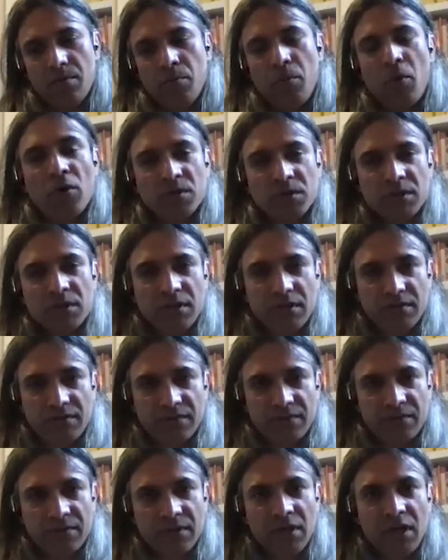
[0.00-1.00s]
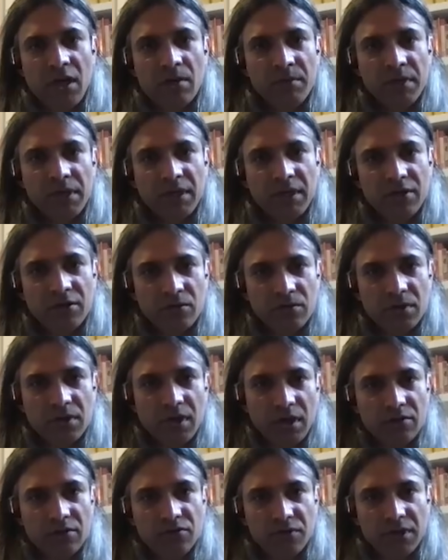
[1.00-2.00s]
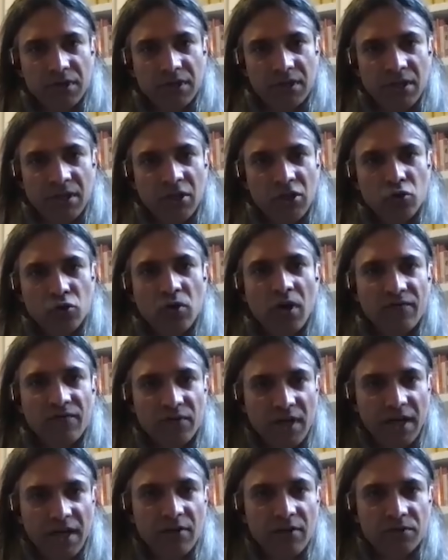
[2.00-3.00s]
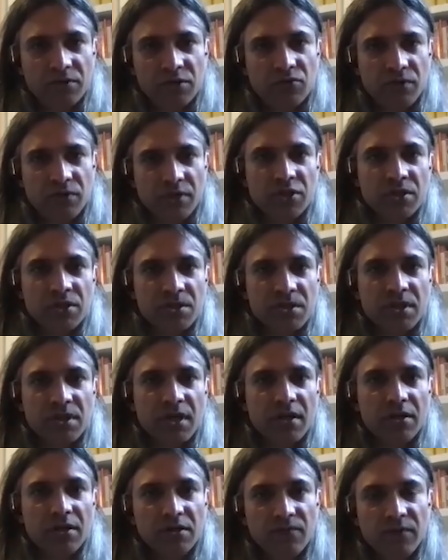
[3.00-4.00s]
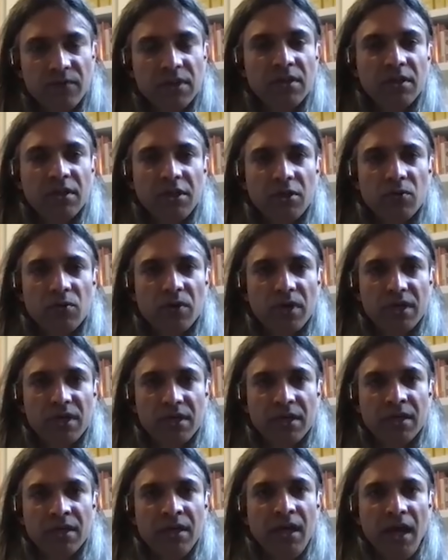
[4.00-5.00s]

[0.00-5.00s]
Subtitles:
positive coming into the country, you have tight restrictions there within the UAE,